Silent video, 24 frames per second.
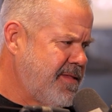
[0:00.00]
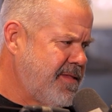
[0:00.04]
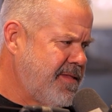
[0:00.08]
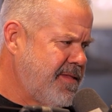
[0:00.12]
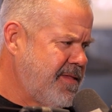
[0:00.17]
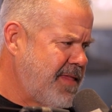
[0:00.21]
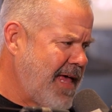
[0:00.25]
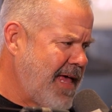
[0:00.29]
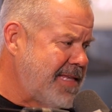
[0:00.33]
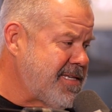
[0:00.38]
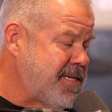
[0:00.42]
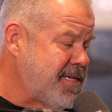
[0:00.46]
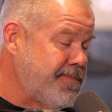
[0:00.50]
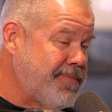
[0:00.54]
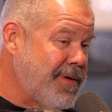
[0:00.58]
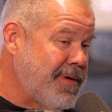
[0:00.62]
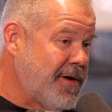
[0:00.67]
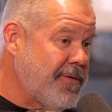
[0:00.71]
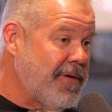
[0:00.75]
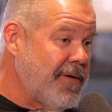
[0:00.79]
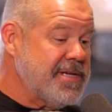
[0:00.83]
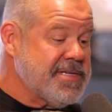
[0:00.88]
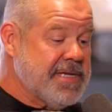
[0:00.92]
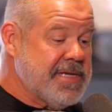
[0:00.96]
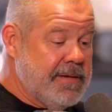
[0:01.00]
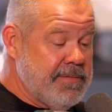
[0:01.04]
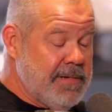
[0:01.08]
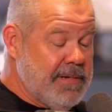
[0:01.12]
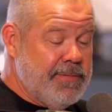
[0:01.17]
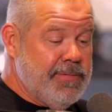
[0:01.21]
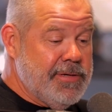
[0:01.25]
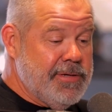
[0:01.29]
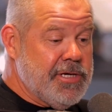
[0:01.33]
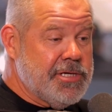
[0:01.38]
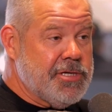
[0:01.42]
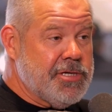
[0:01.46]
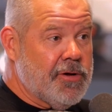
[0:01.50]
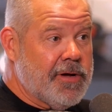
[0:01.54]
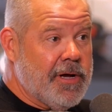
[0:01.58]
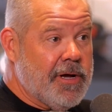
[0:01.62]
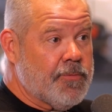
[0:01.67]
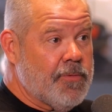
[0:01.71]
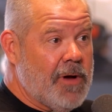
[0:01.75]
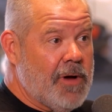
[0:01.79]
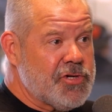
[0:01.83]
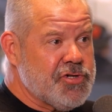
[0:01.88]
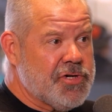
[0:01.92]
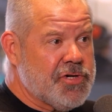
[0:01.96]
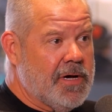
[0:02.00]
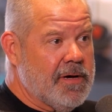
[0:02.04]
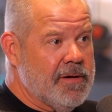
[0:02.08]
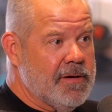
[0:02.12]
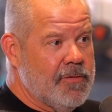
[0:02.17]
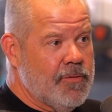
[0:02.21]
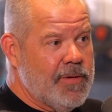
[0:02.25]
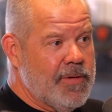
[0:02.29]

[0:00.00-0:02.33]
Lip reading: that's a big risk. Just look at Russia.